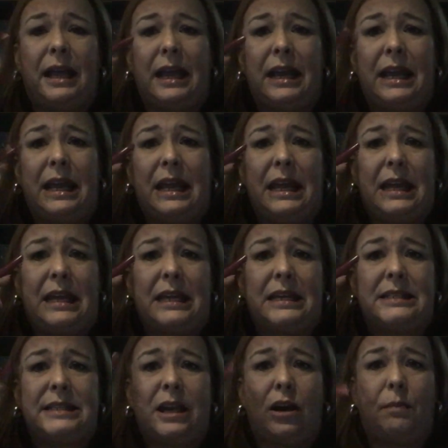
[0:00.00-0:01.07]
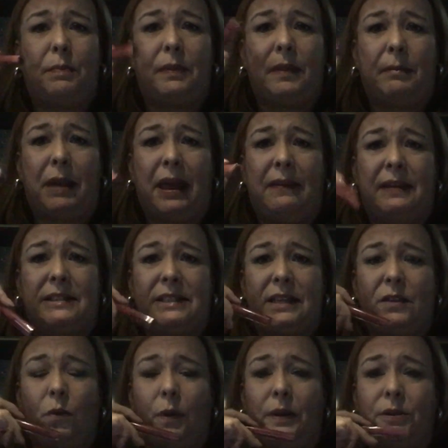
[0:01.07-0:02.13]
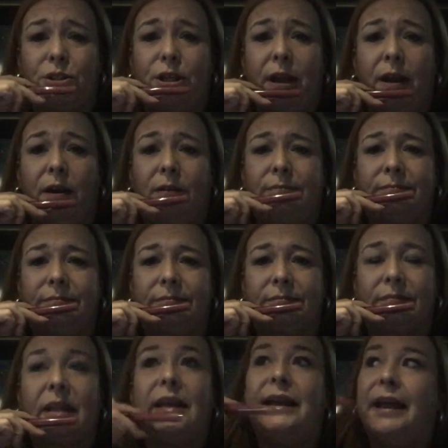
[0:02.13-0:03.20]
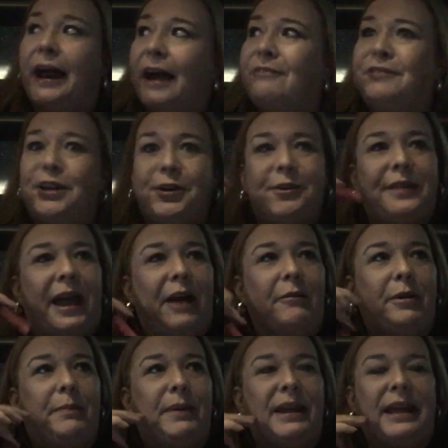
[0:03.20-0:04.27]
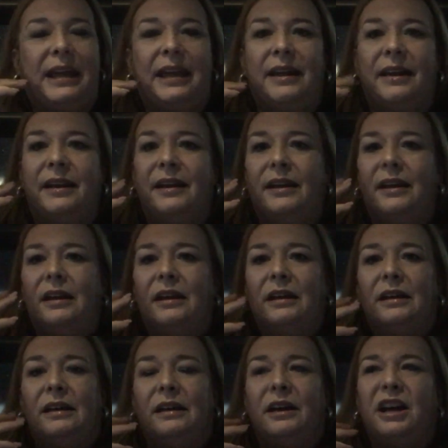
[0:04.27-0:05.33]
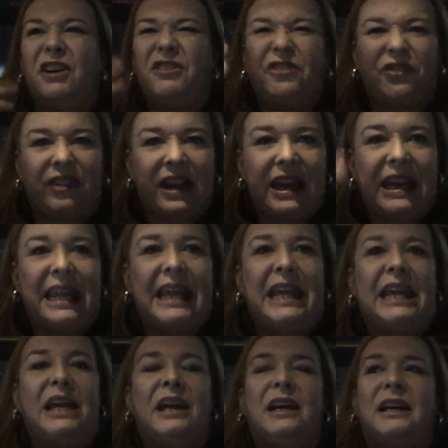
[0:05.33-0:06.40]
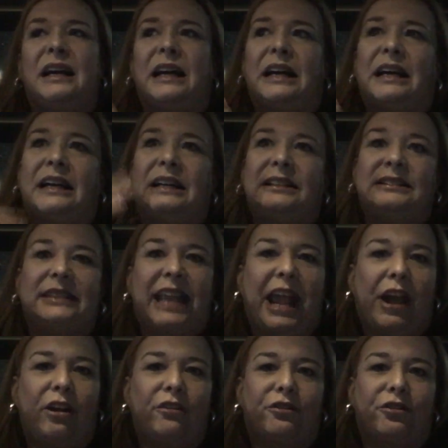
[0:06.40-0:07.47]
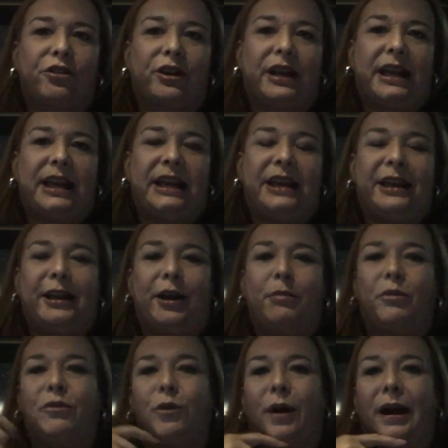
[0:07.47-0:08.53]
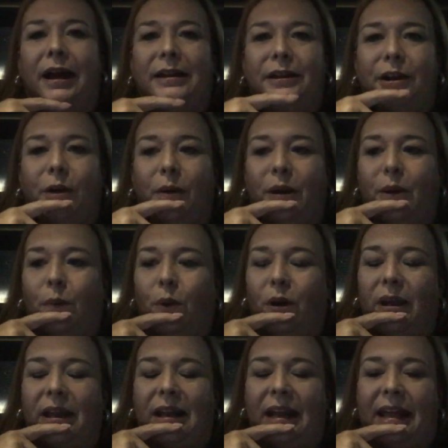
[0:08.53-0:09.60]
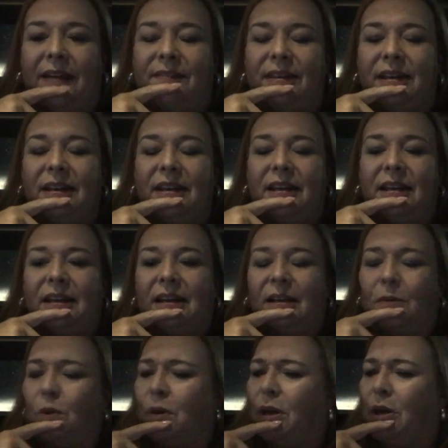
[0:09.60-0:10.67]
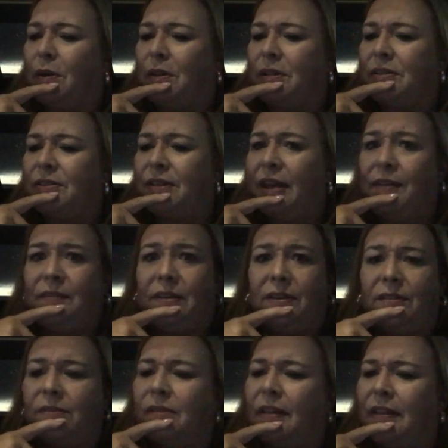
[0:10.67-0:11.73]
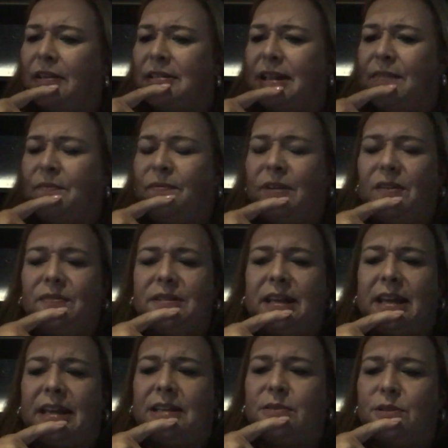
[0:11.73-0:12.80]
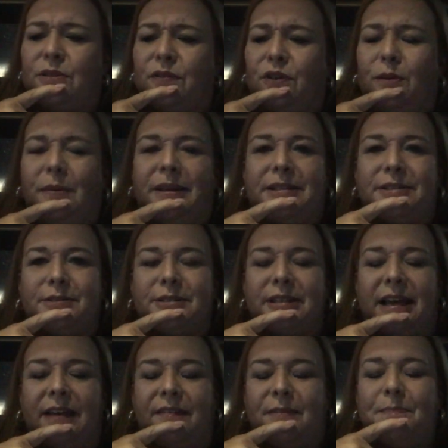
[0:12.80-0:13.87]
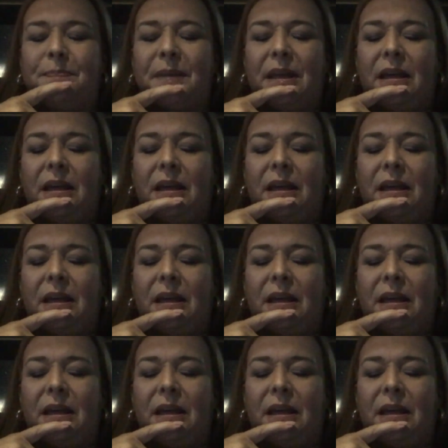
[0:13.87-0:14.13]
and he is helping the man that's in the wheelchair. I figured that would be funny, carefree, you know, before I had to go in at work at 11. I'm going to go to the 7:15, so it's a few minutes till 7,